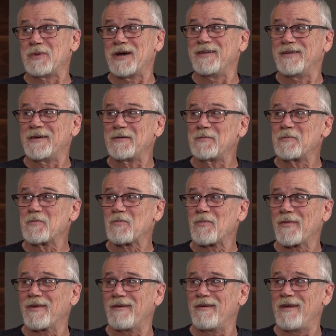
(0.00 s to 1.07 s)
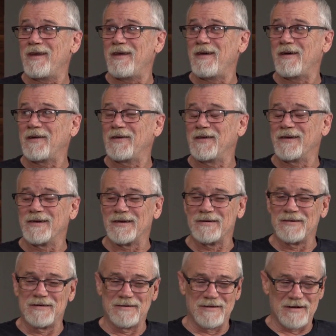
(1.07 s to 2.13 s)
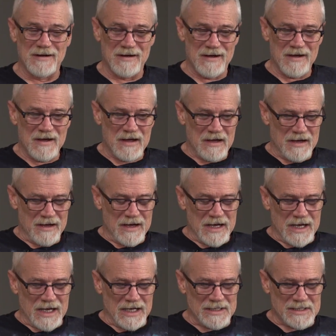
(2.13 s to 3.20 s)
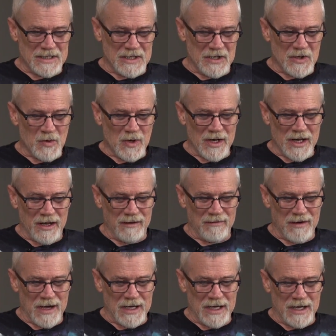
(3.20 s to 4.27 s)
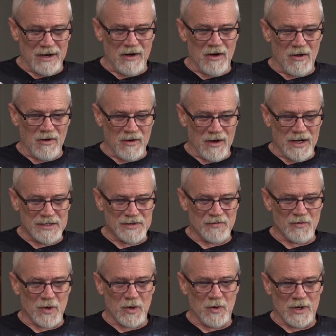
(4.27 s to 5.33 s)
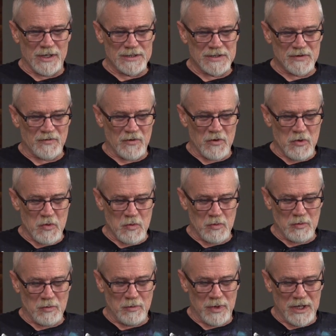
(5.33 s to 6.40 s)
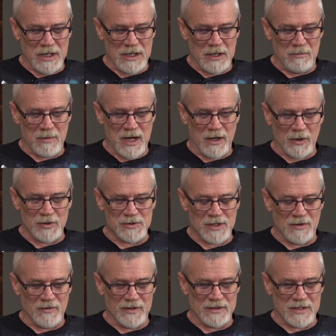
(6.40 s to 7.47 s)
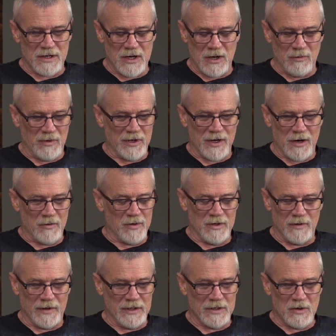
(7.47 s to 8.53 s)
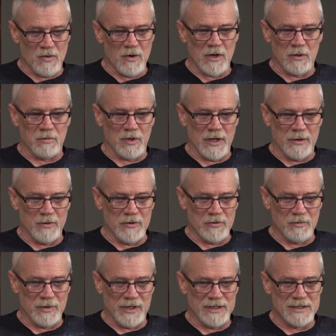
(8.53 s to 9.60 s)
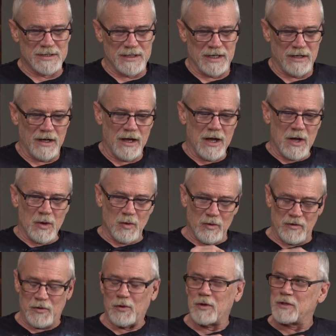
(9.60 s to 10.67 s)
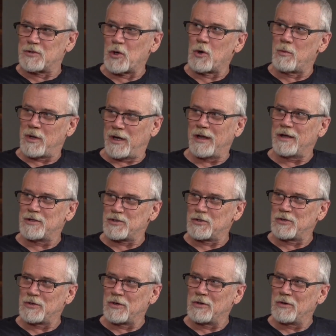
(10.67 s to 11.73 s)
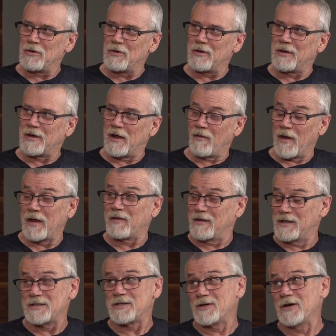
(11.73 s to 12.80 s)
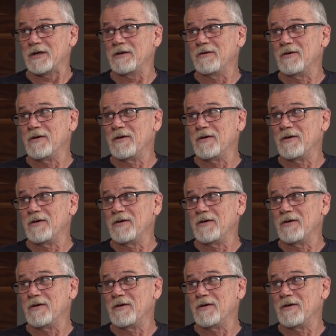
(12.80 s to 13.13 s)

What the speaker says: by then. And he said, "You know what, I get all kinds of requests from beginning makers all the time that I really don't want to play with." But he said, "With your determination, and I like the design,